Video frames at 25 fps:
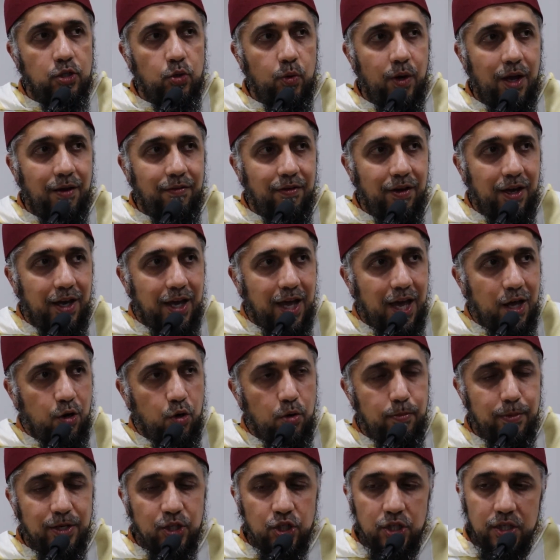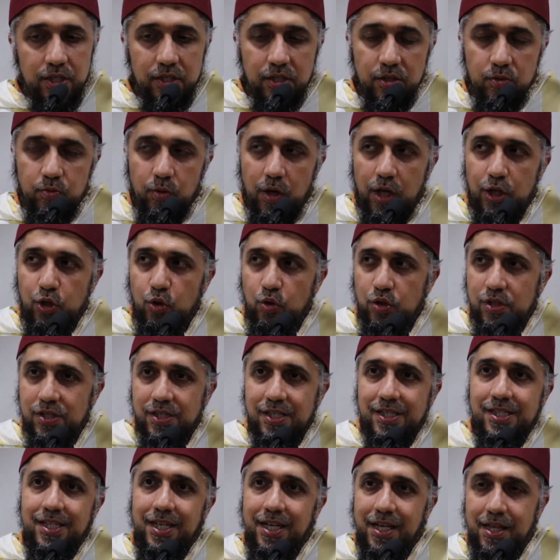So we have khayar al-majlis, while you're
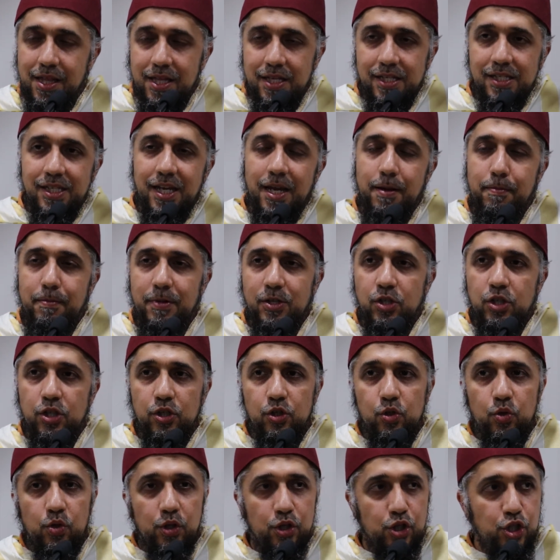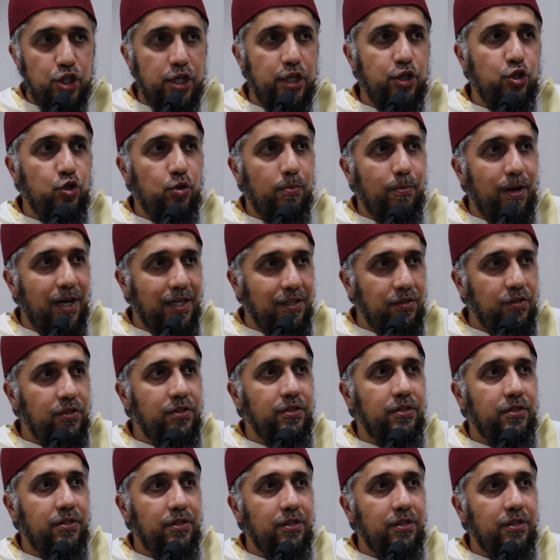sitting in the same majlis you can change your mind.